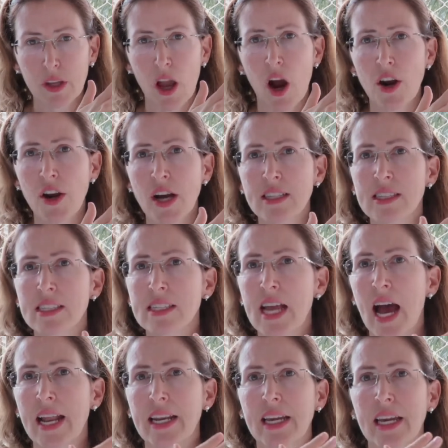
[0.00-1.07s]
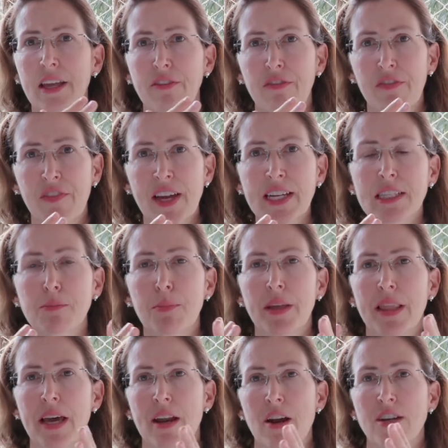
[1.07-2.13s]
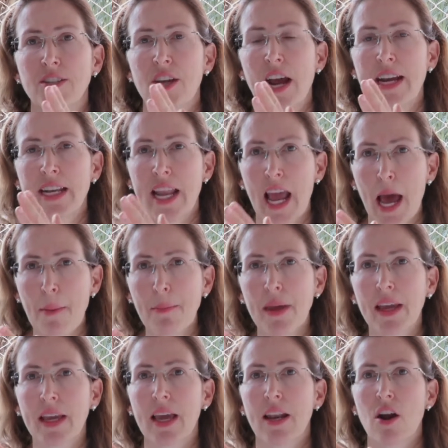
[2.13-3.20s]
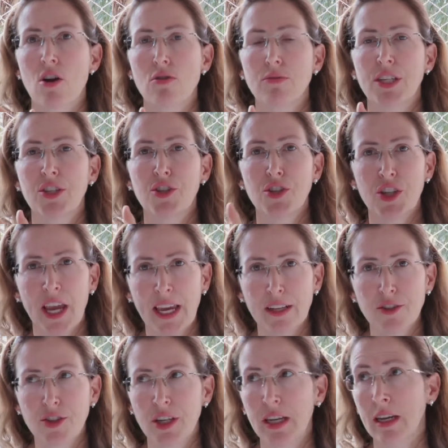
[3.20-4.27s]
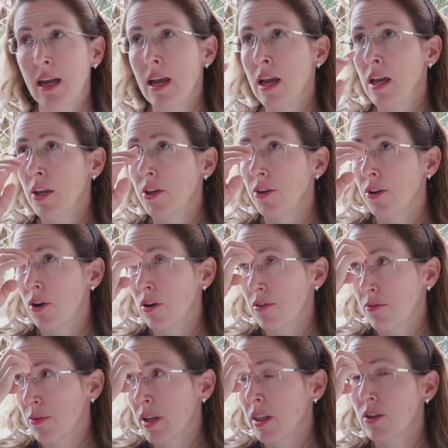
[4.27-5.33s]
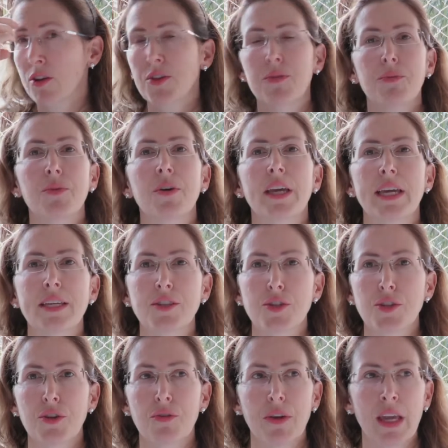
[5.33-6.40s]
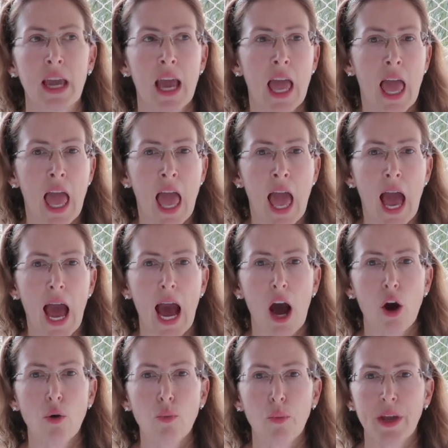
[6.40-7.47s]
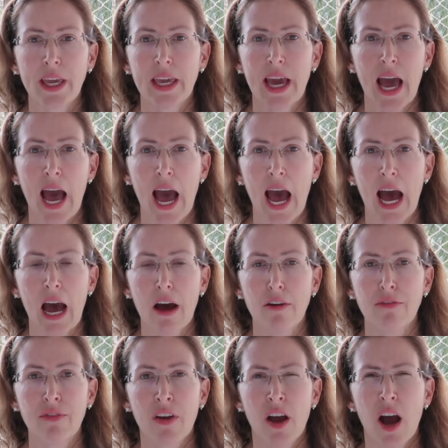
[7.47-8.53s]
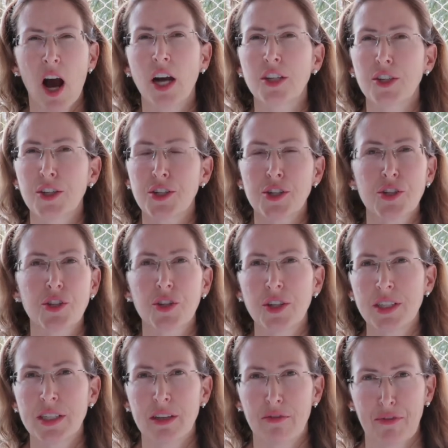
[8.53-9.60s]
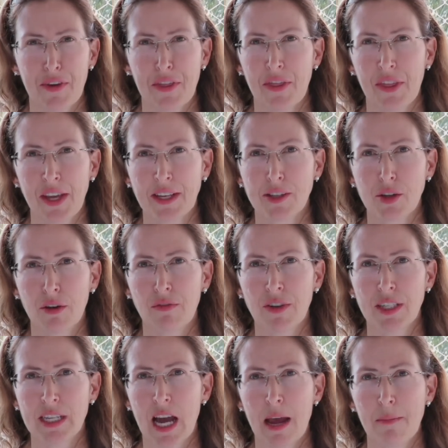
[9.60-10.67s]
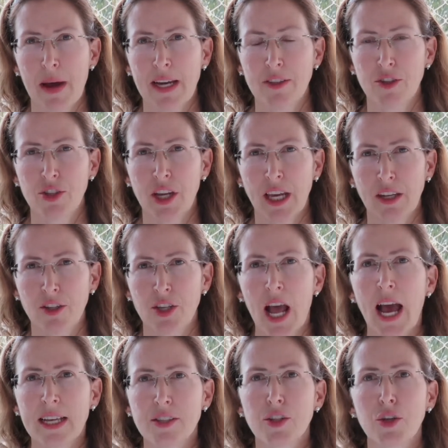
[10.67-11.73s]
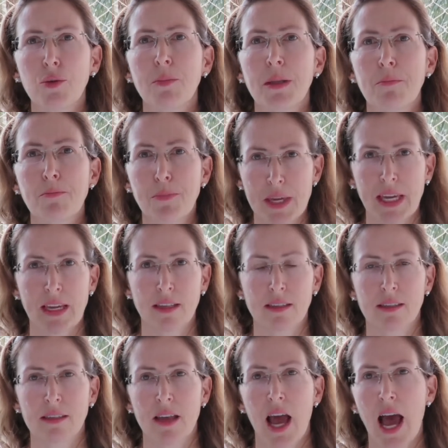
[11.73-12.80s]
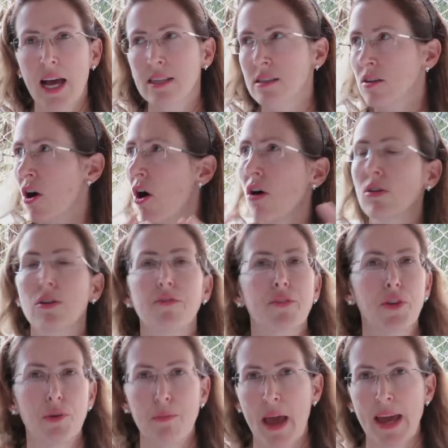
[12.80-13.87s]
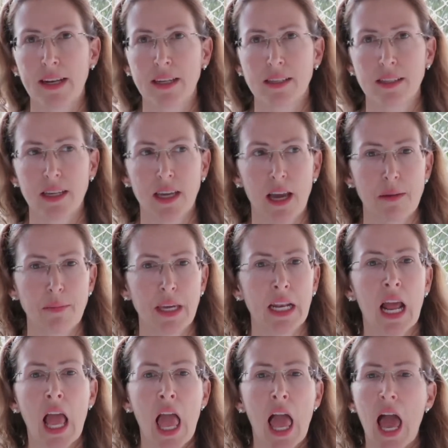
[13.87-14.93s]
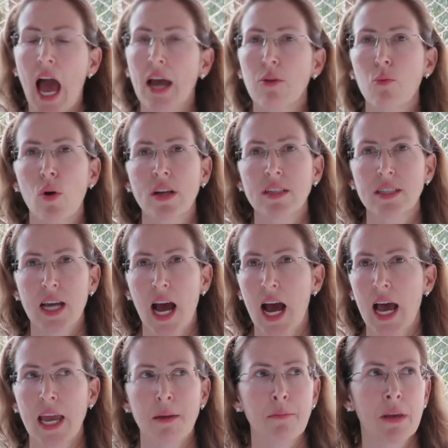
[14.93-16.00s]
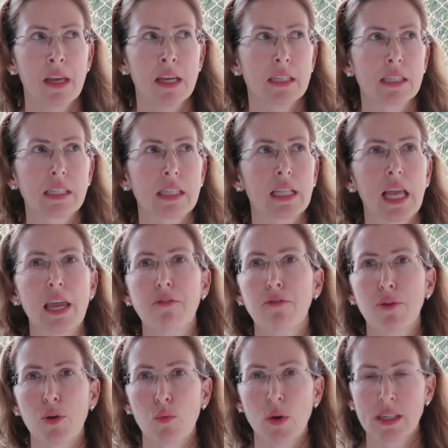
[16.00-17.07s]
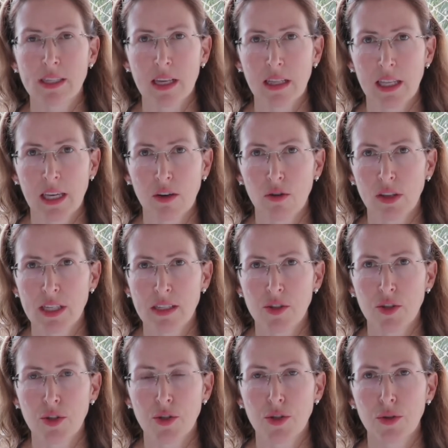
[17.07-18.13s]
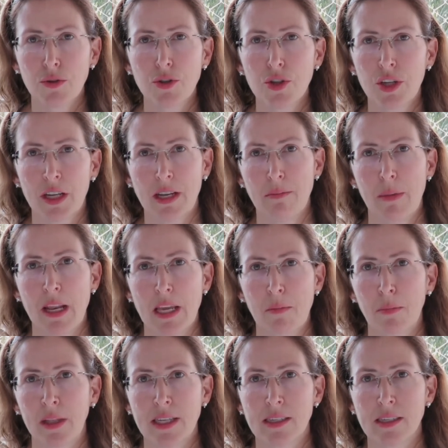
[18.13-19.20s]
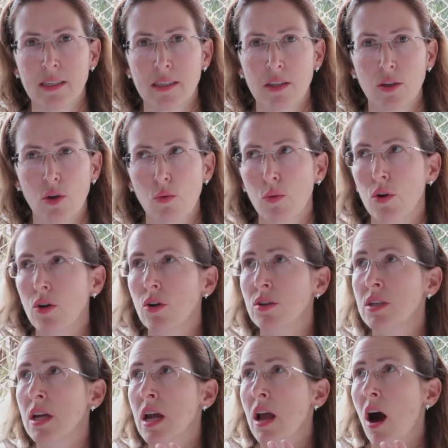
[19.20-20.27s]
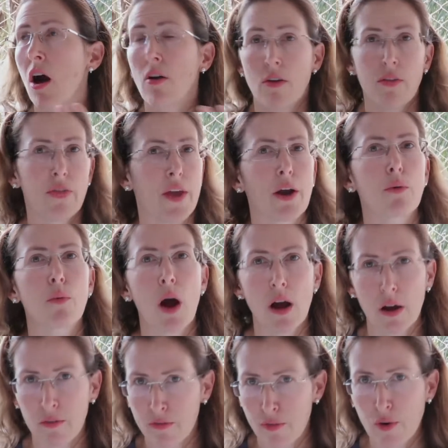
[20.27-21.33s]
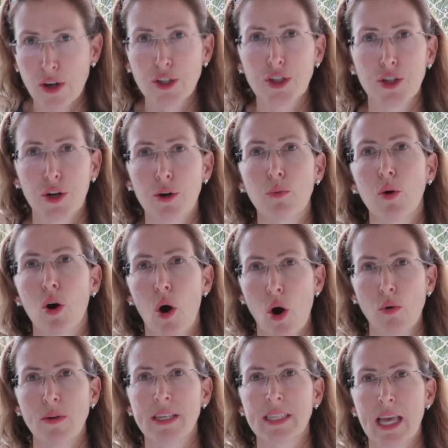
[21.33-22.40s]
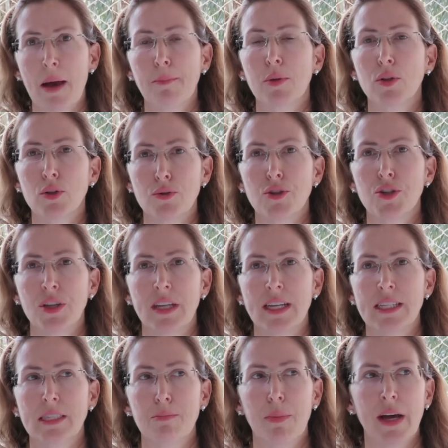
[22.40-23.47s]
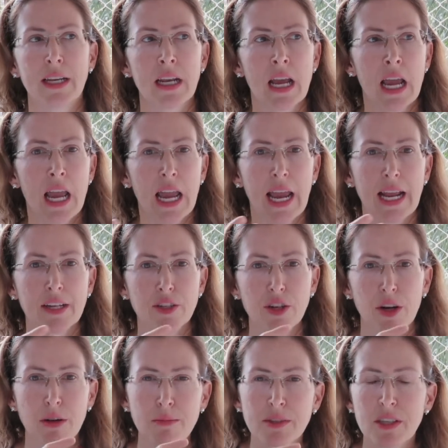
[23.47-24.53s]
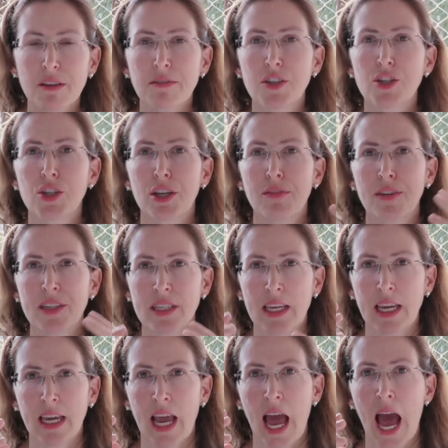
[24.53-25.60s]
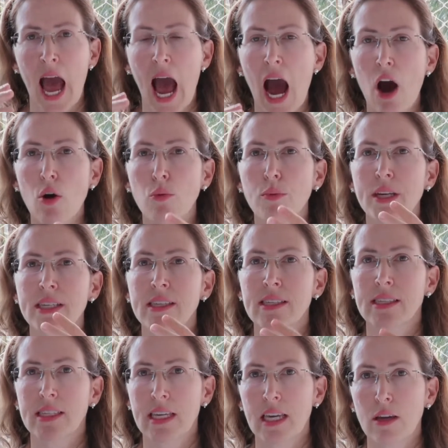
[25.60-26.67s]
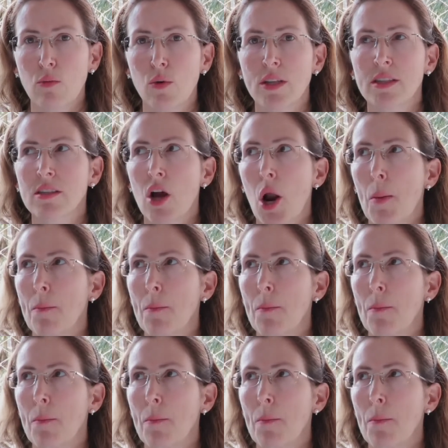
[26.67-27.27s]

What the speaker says: are not static and fixed, but that are dynamic and are always changing. If we look through history, how we have understood different things over time has changed as human beings, as all of humanity. I mean, at one time, slavery was a legal institution in many places in the world. There, for sure, were always abolitionists, but in terms of shifting how we see, what's our